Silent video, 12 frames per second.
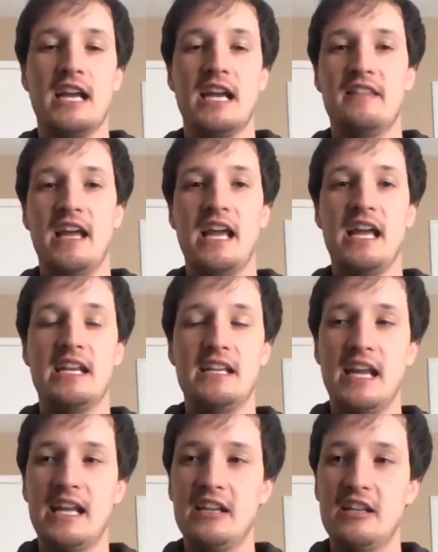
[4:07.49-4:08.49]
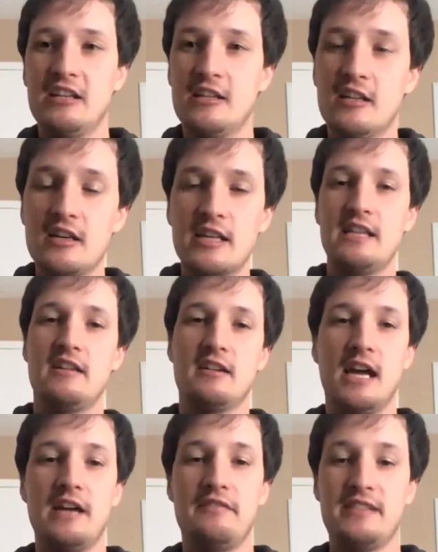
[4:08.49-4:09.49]
that and and look at their
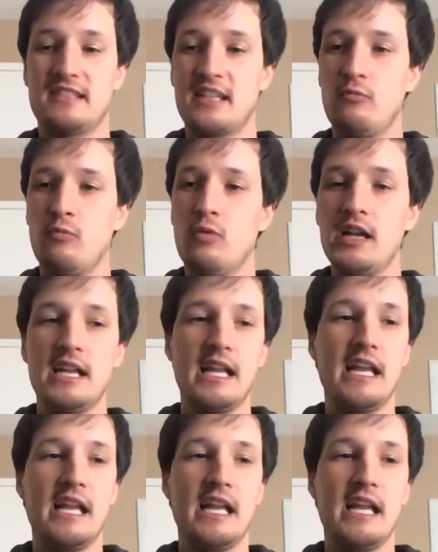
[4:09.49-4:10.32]
life and say what